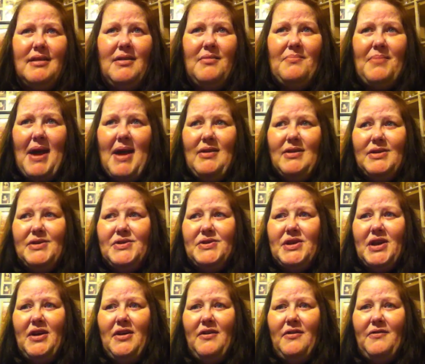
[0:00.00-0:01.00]

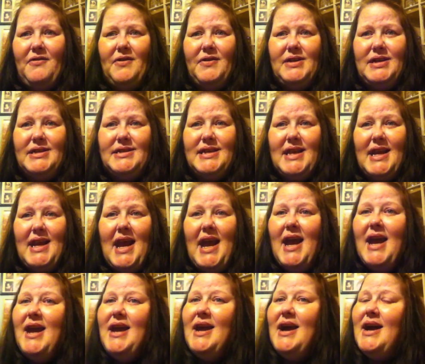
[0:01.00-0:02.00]
balance of, to say,
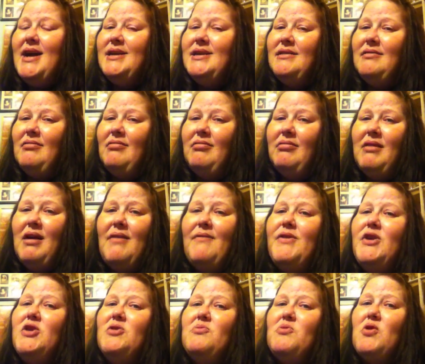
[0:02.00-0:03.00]
hey, I
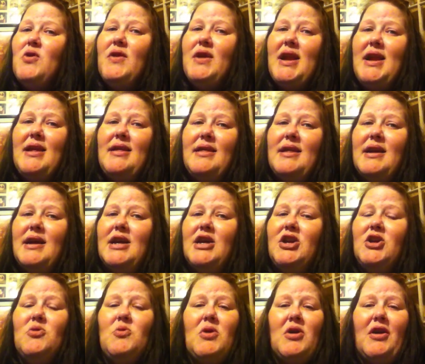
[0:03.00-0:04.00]
love you more than anything
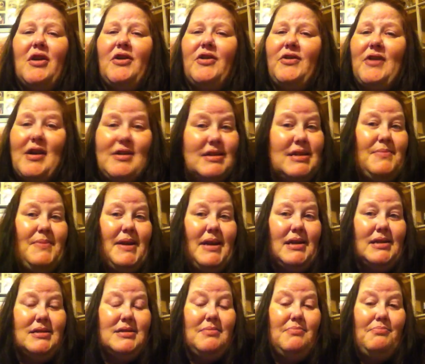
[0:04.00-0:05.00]
and you are a sexy
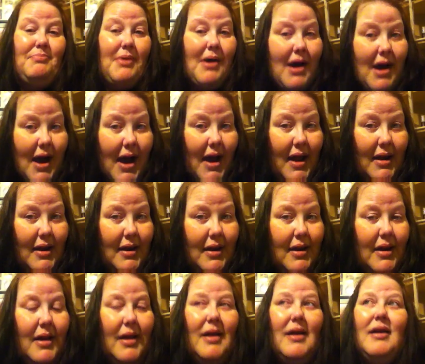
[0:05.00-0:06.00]
beast, but
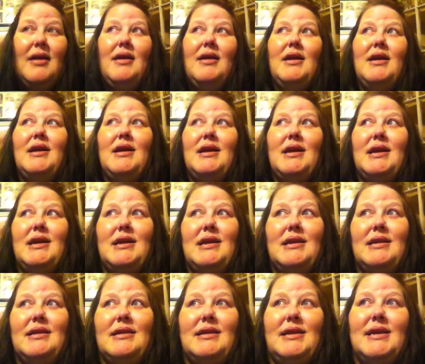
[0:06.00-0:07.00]

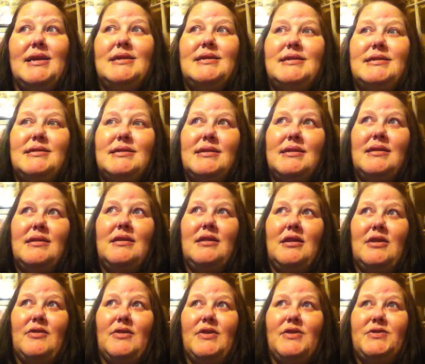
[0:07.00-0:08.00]
this
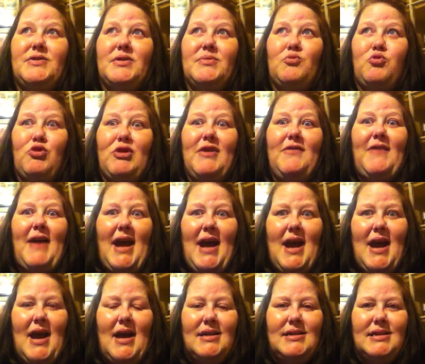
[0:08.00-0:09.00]
this brief
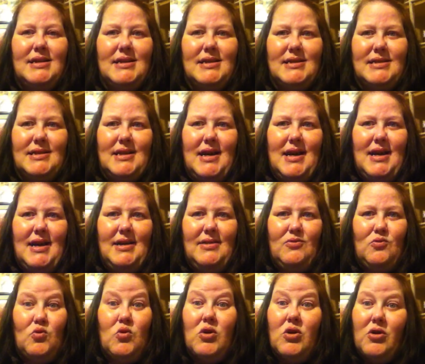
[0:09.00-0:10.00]
act is not
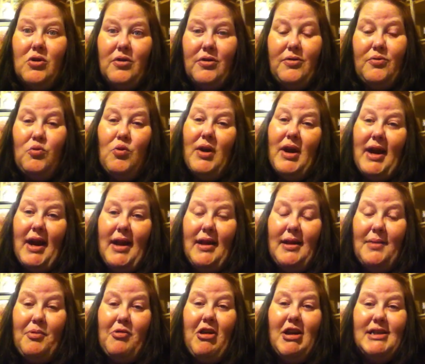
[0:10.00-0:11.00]
worth
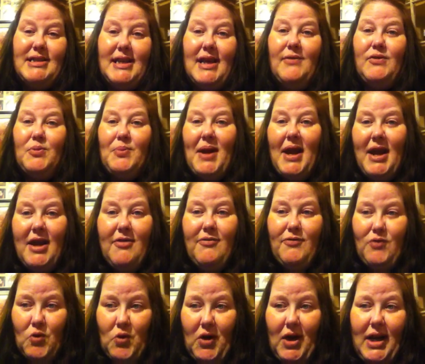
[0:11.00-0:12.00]
the price I have to pay
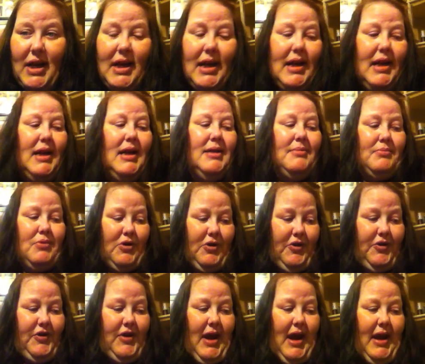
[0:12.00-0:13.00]
for it, per
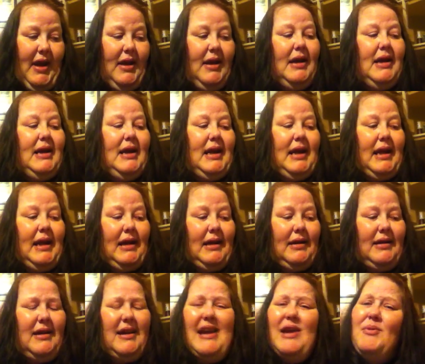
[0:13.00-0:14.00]
se.
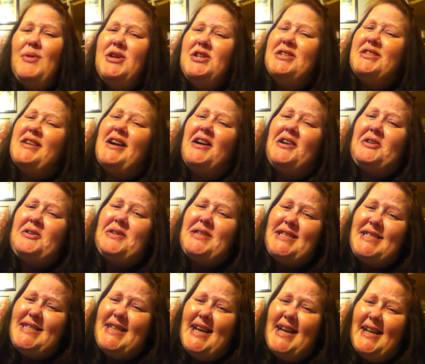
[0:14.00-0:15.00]
And can't we just cuddle
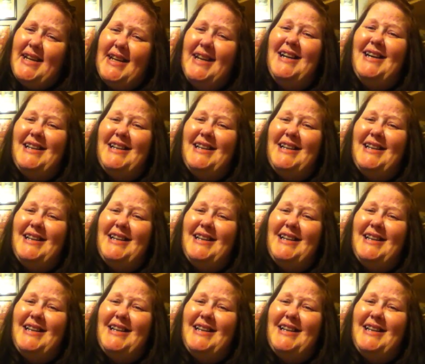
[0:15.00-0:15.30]
instead?